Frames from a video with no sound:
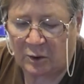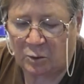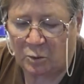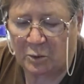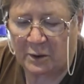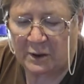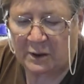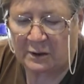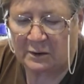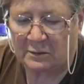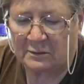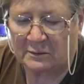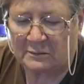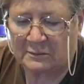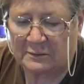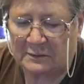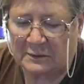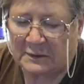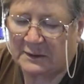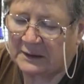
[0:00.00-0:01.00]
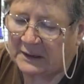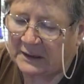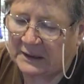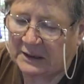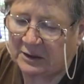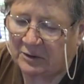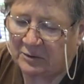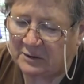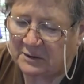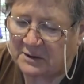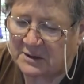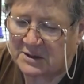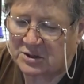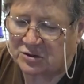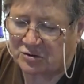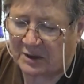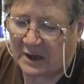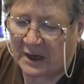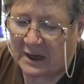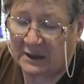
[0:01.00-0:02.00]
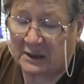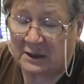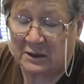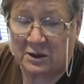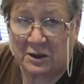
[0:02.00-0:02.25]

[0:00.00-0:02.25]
Well, here in Australia